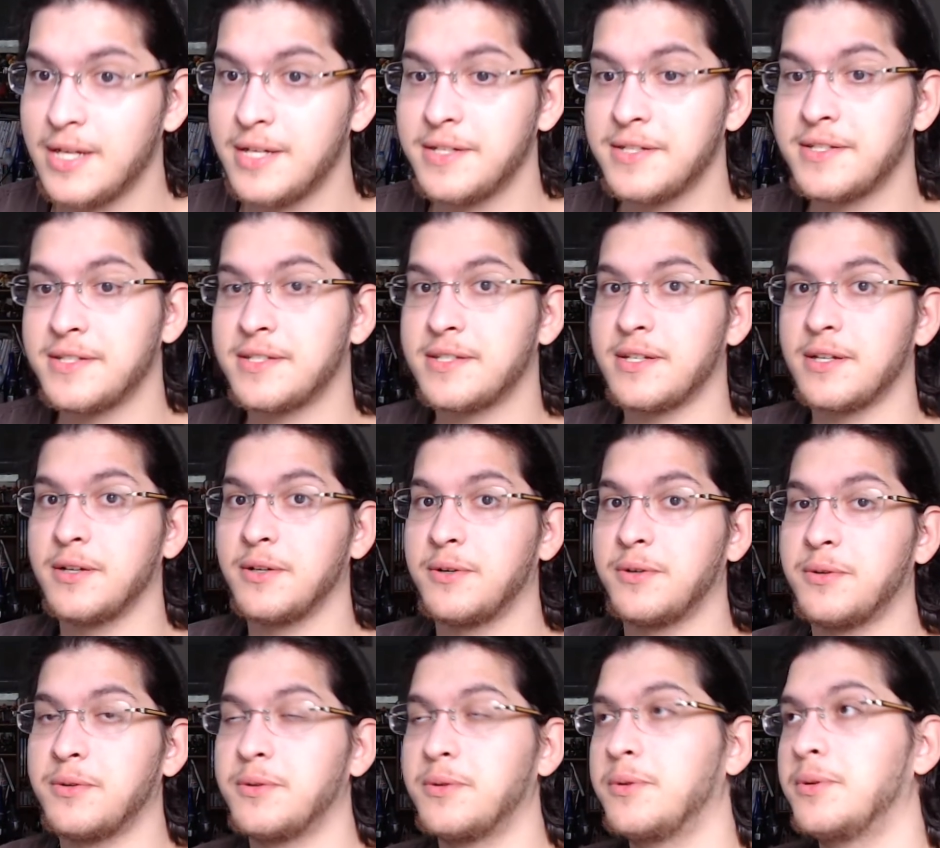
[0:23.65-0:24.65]

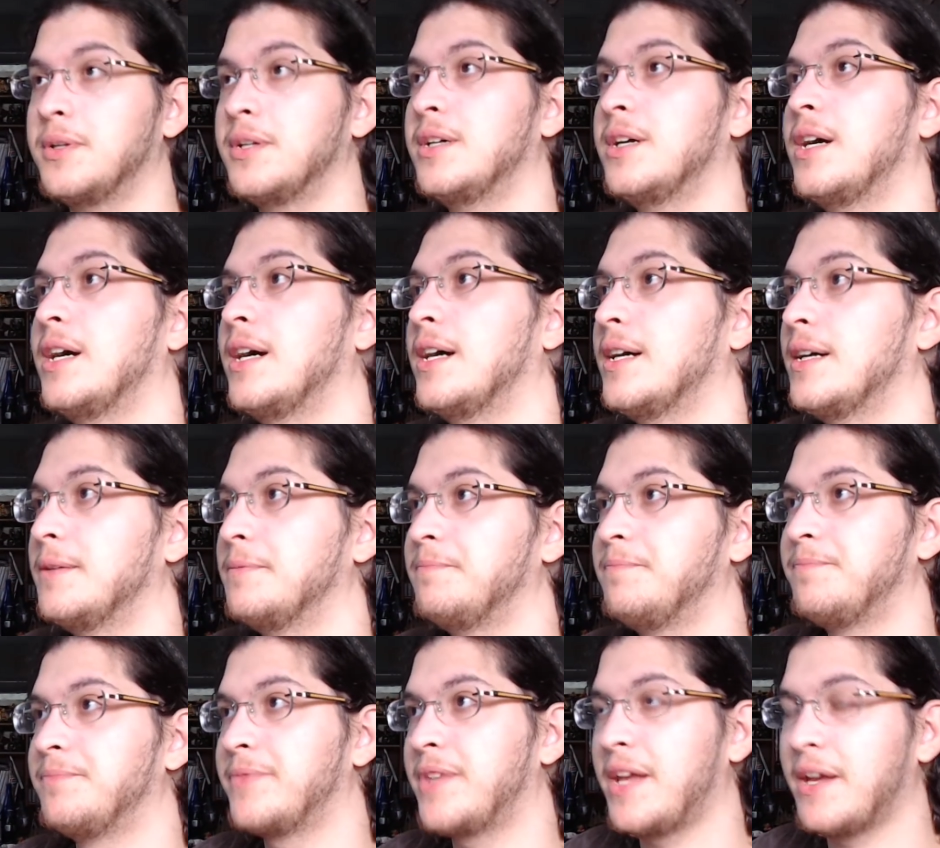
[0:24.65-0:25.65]
So, yeah,
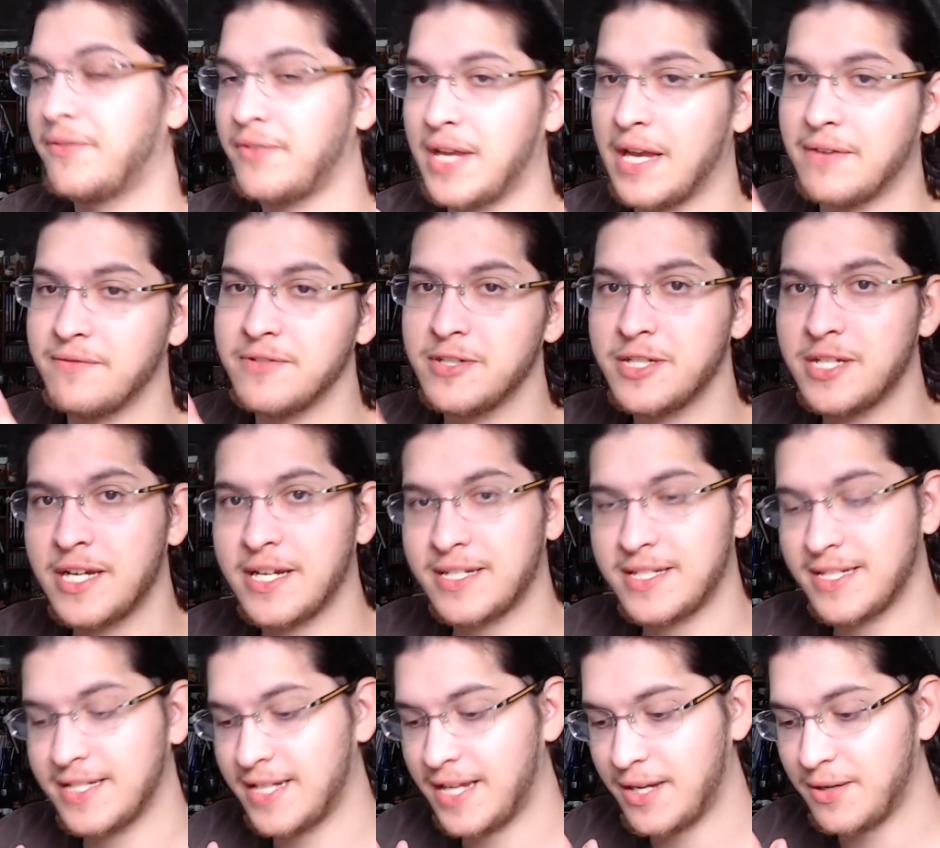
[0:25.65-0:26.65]
if you haven't checked
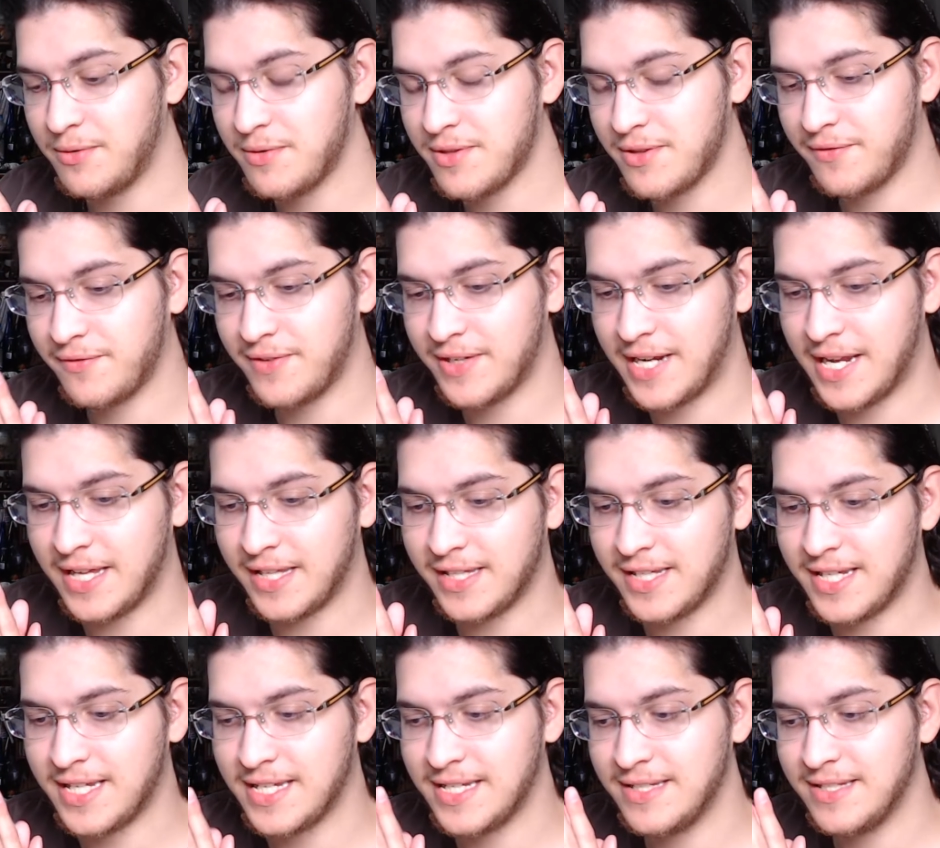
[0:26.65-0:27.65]
it out, the
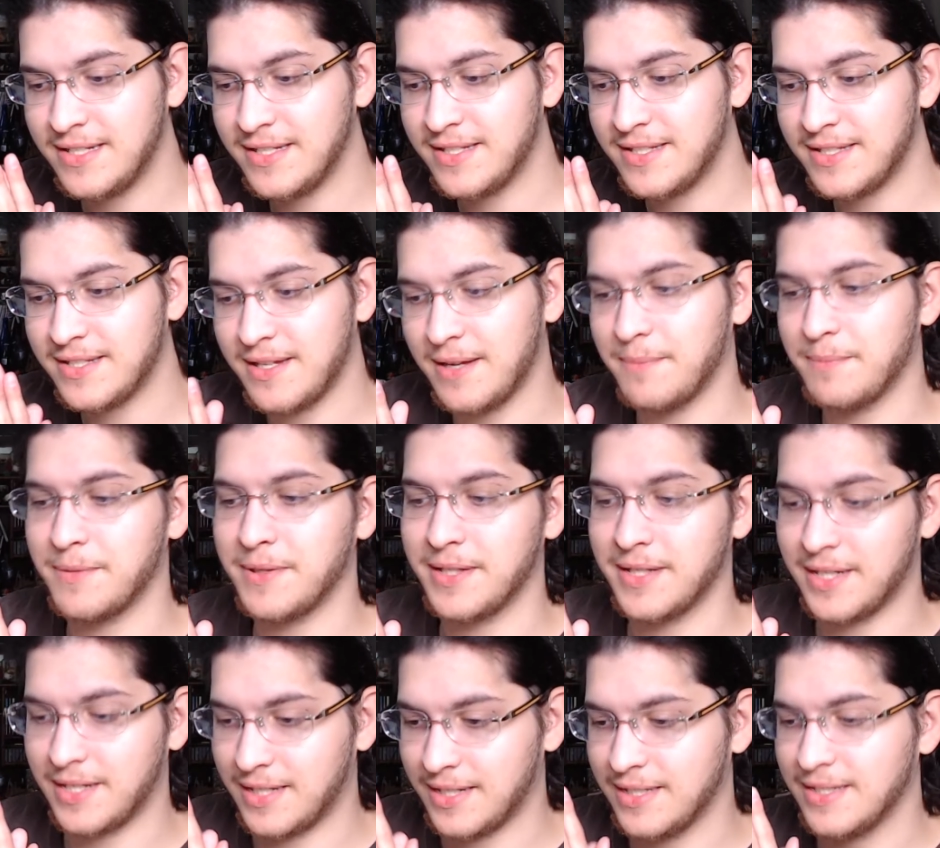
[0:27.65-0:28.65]
finale is
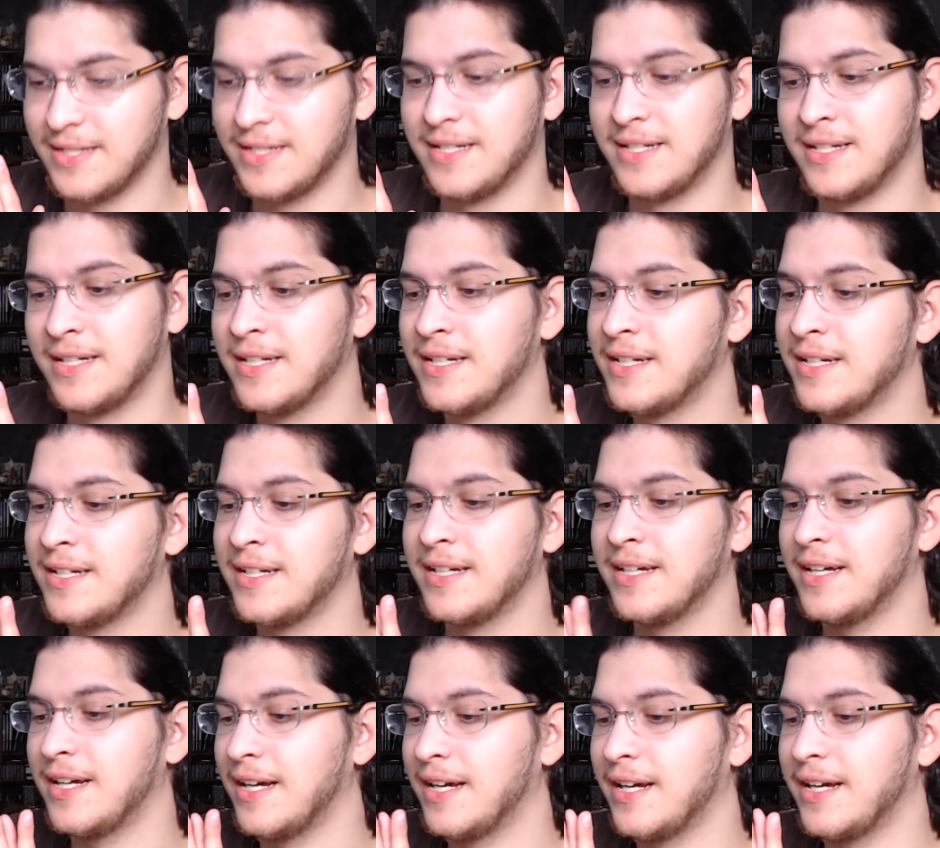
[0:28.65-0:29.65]
something
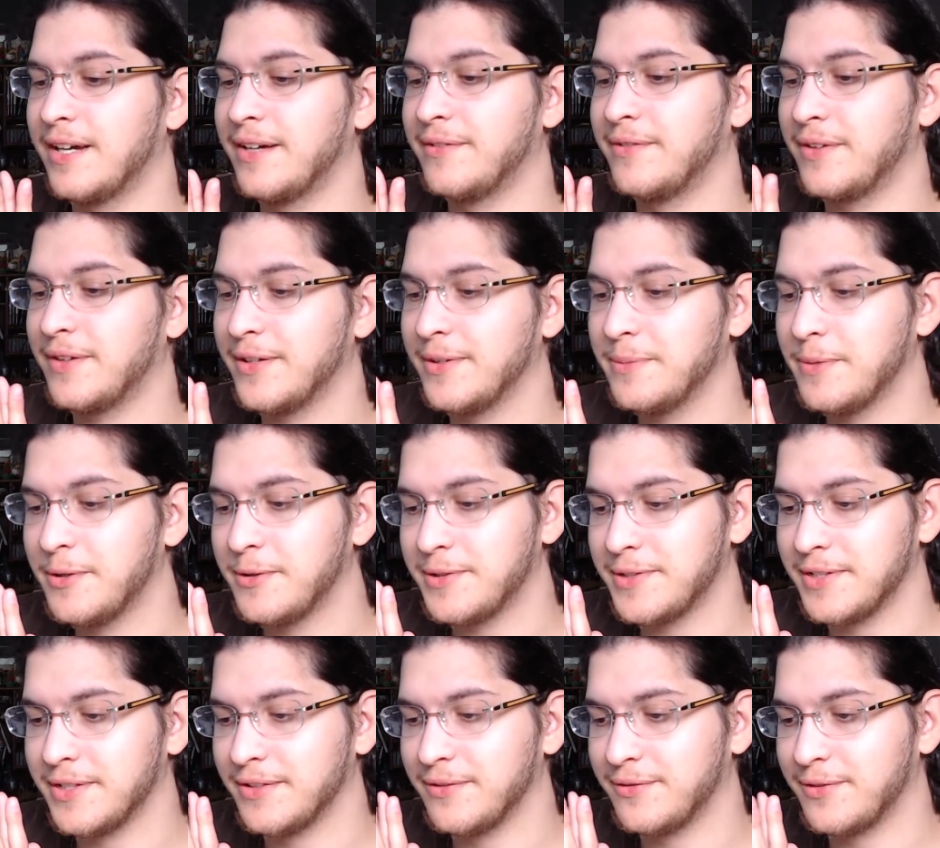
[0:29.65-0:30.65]
very
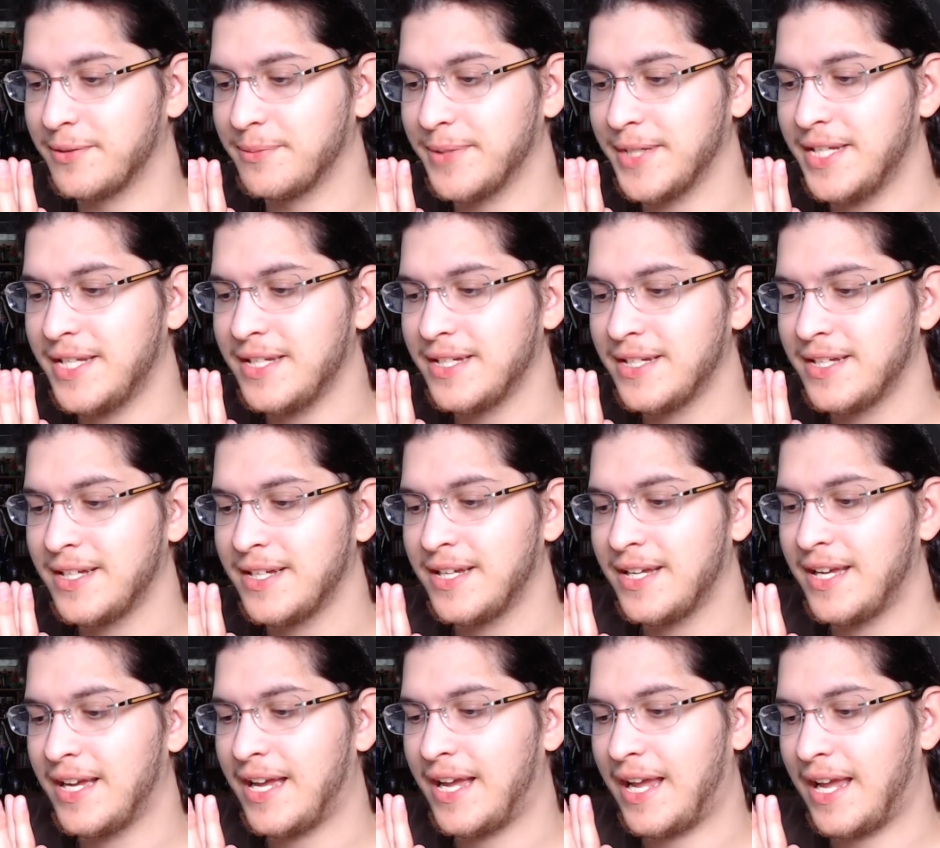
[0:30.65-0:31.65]
emotional for me.
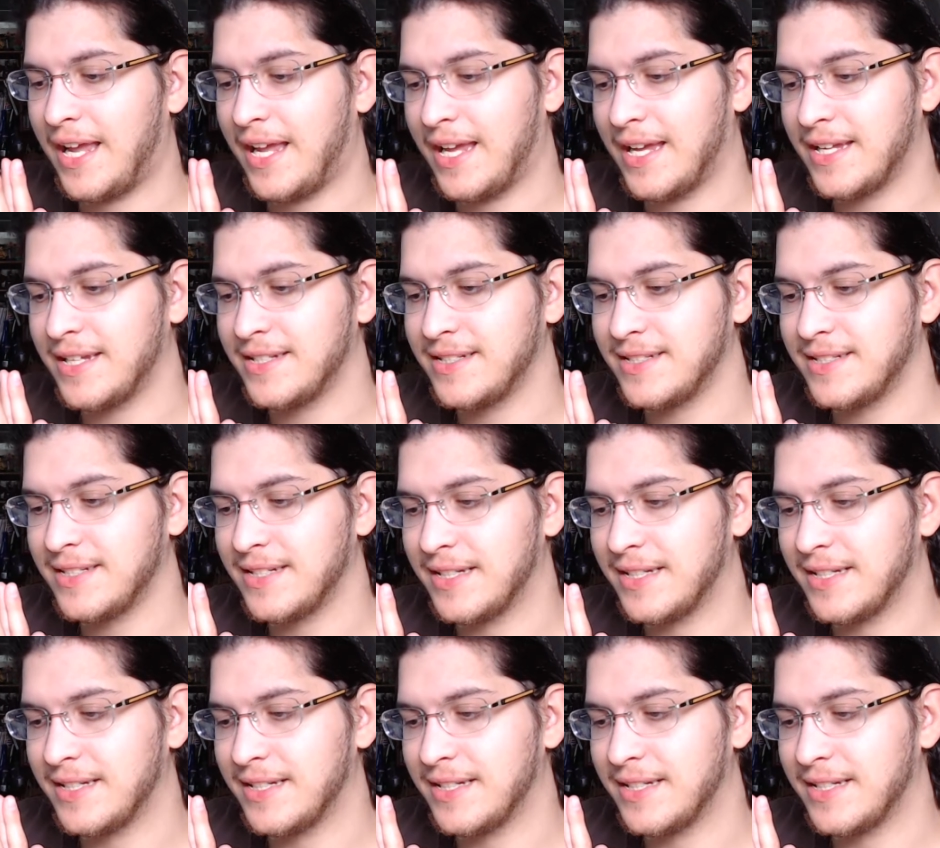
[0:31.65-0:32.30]
And